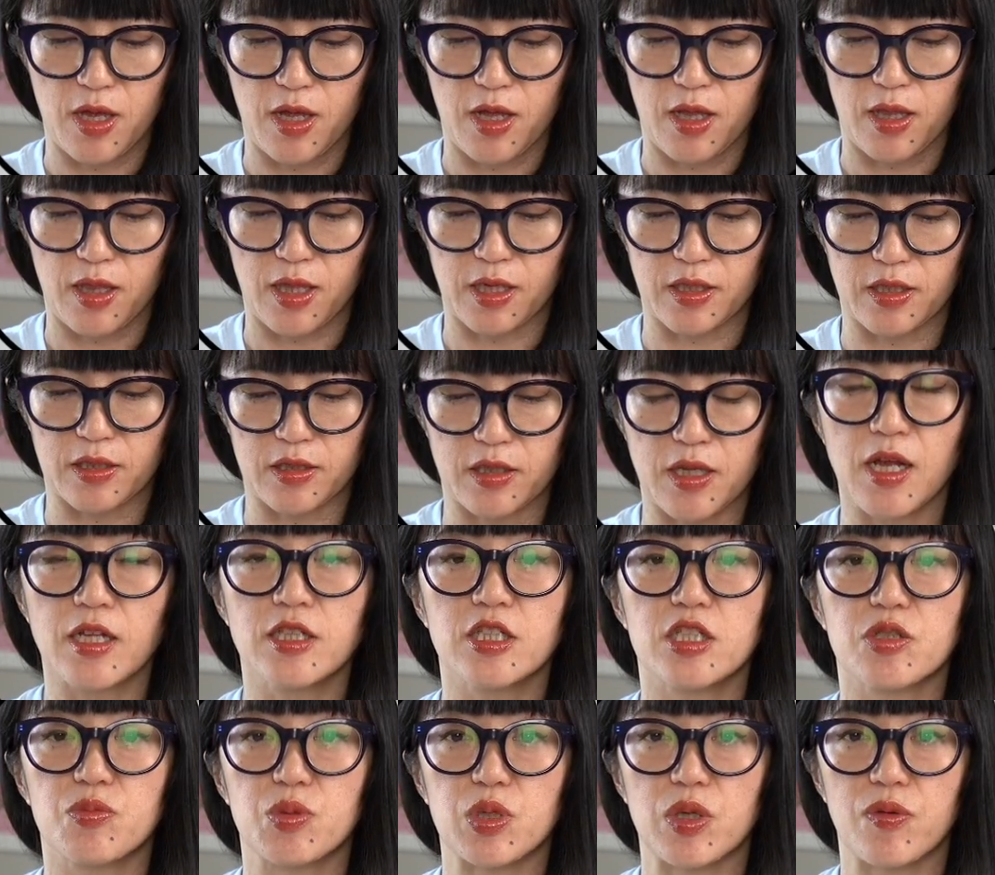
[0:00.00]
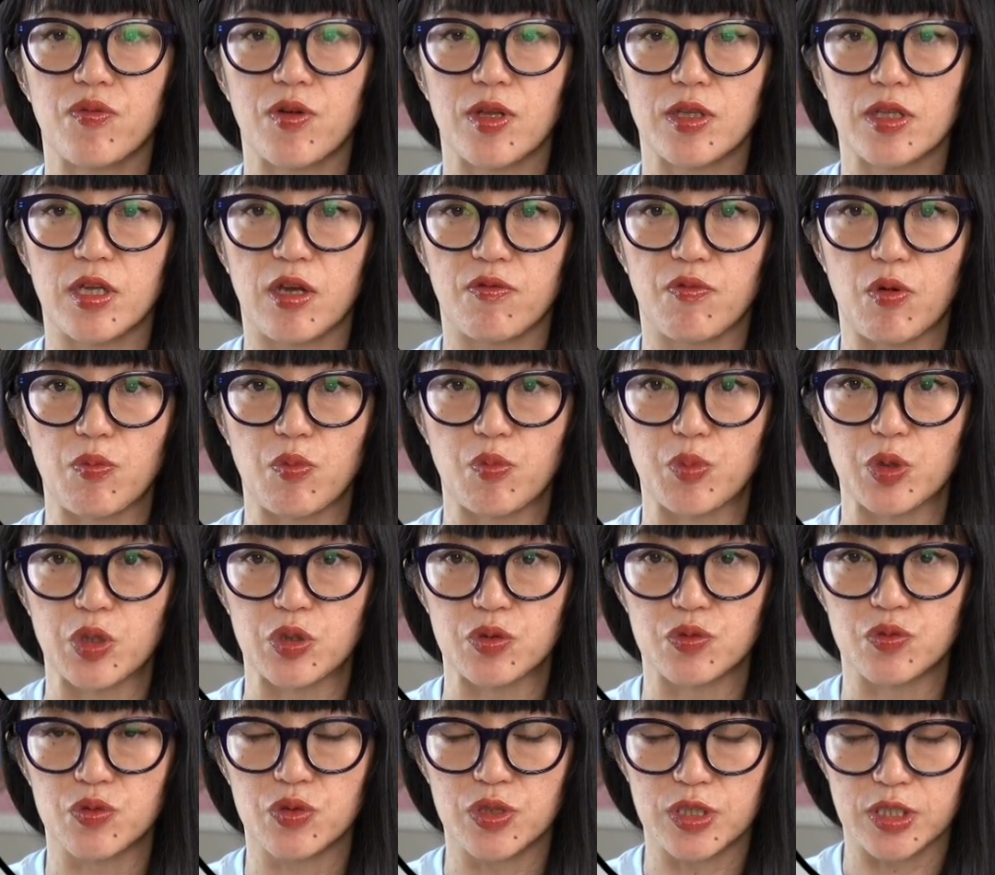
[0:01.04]
like tons of different type of
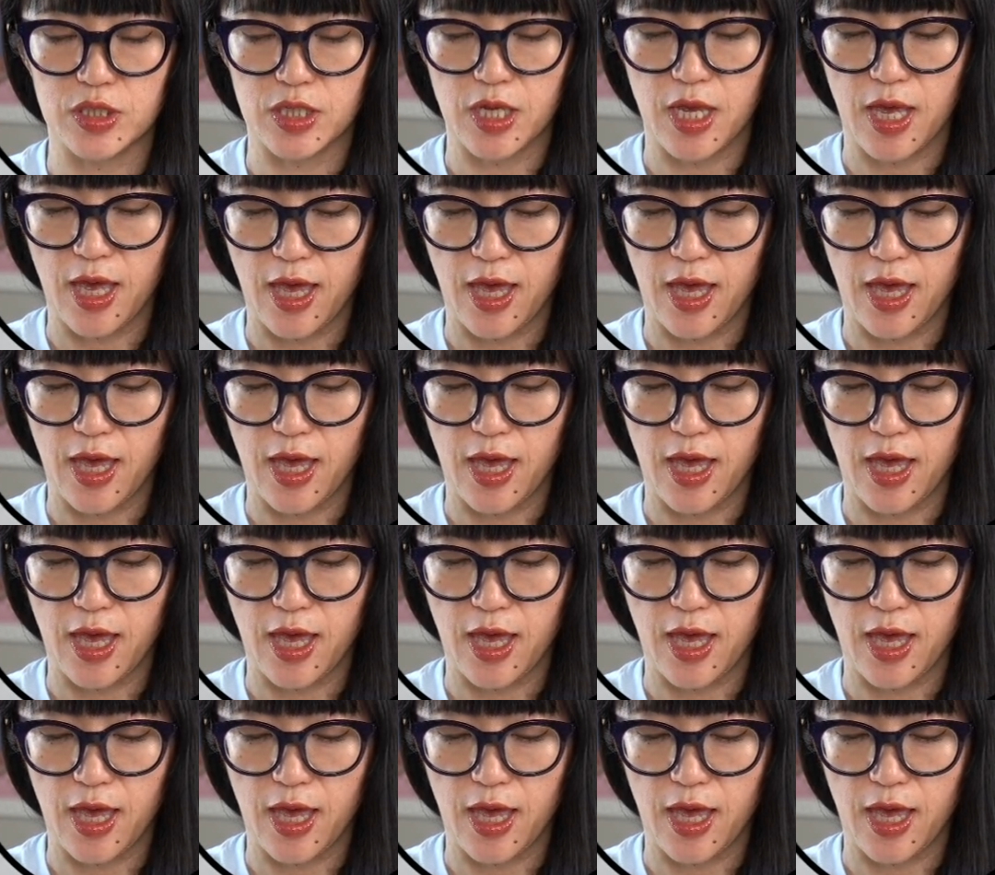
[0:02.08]
blues.